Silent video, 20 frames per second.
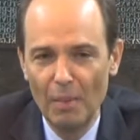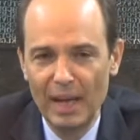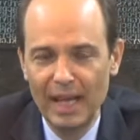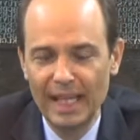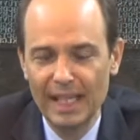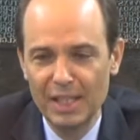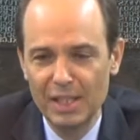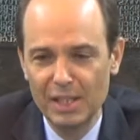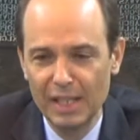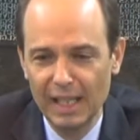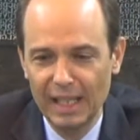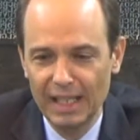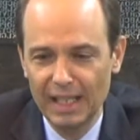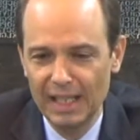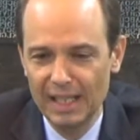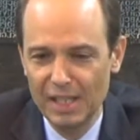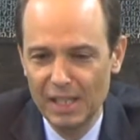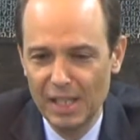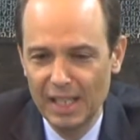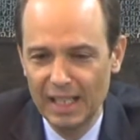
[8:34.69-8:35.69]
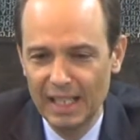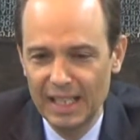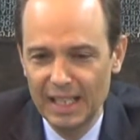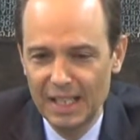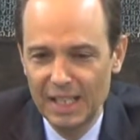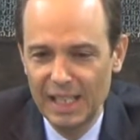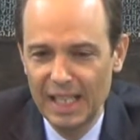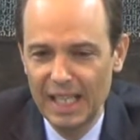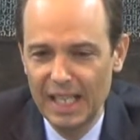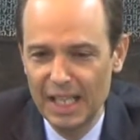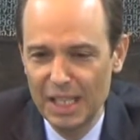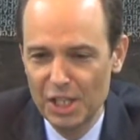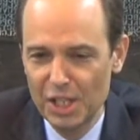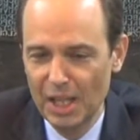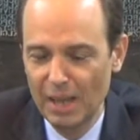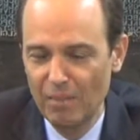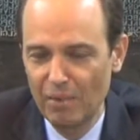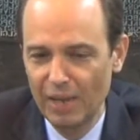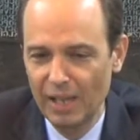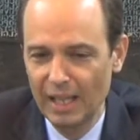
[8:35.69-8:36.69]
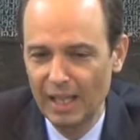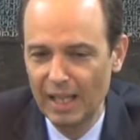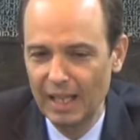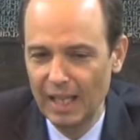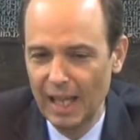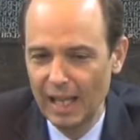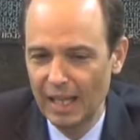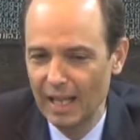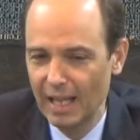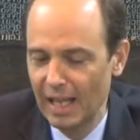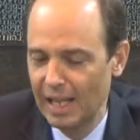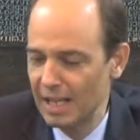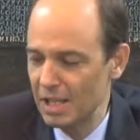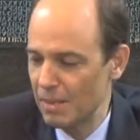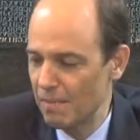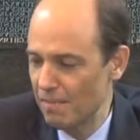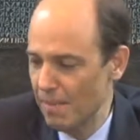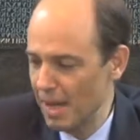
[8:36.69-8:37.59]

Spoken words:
It is seen as something that is